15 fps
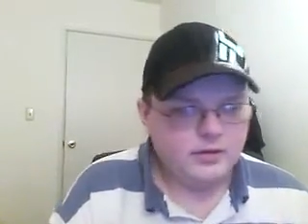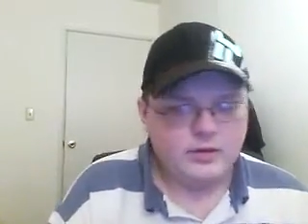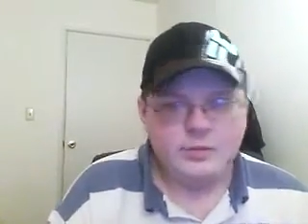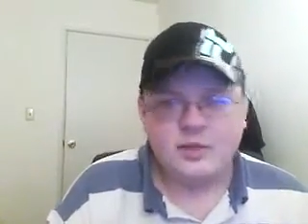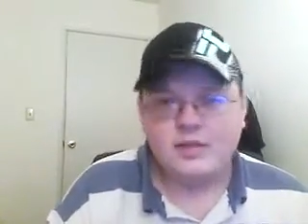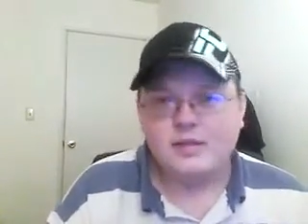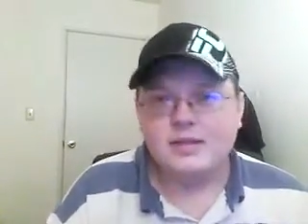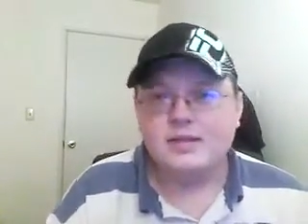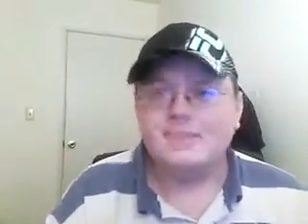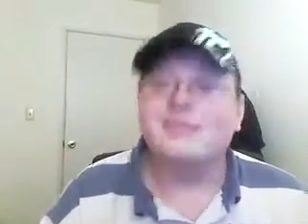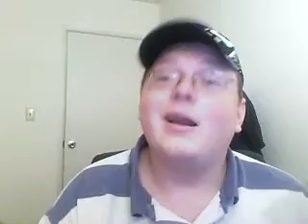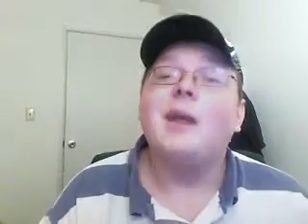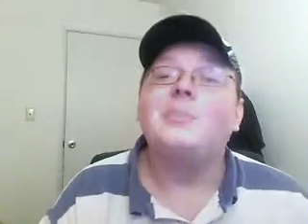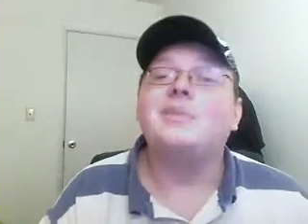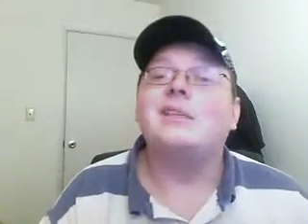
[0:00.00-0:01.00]

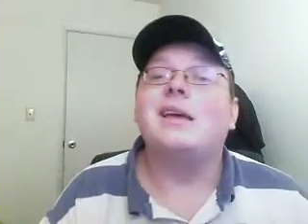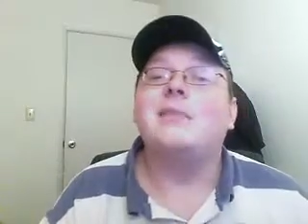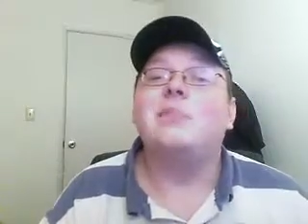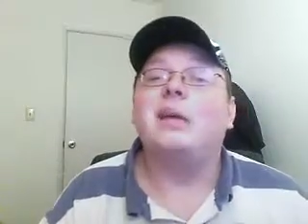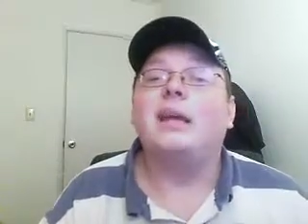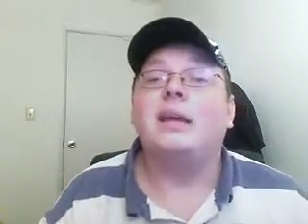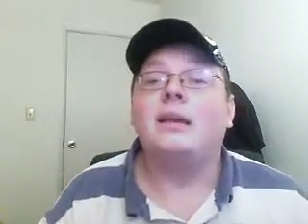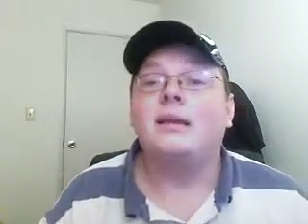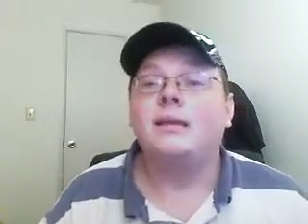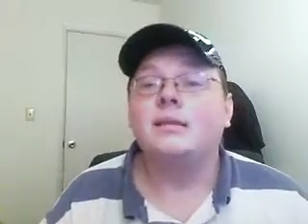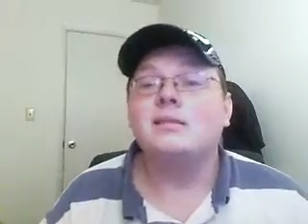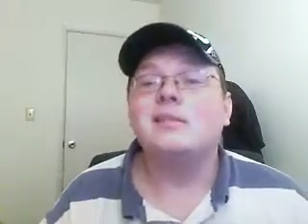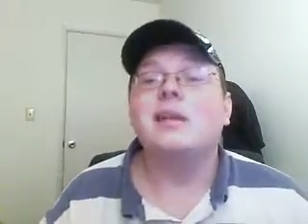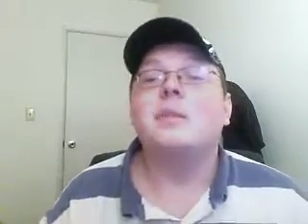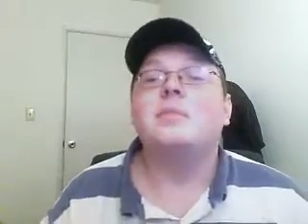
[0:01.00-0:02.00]
It's an upset pick.
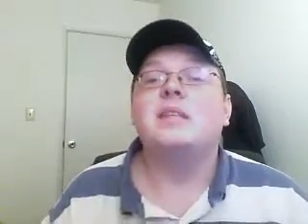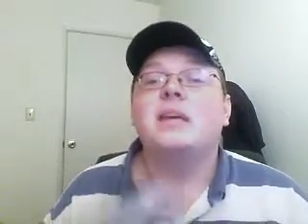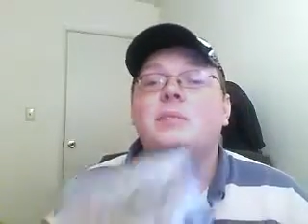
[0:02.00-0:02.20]
It's an